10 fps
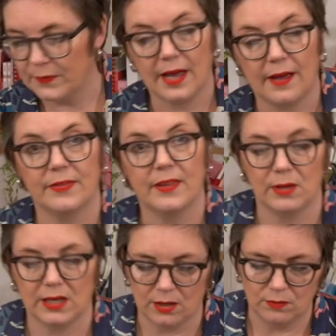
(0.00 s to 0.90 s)
yeah, there
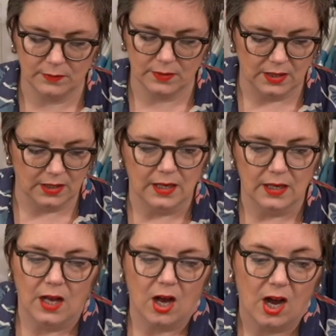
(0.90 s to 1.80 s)
we go.
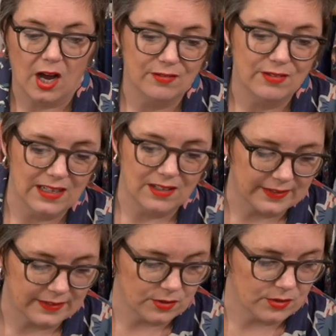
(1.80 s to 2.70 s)
I really
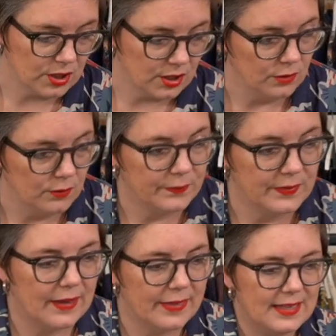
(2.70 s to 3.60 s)
like those two.
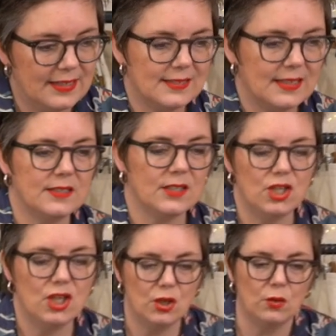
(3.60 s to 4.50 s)
Now, this is a
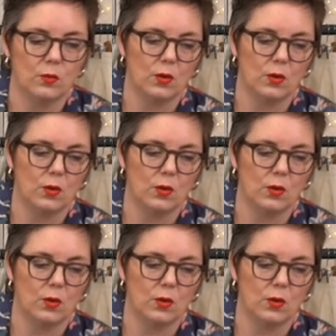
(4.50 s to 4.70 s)
new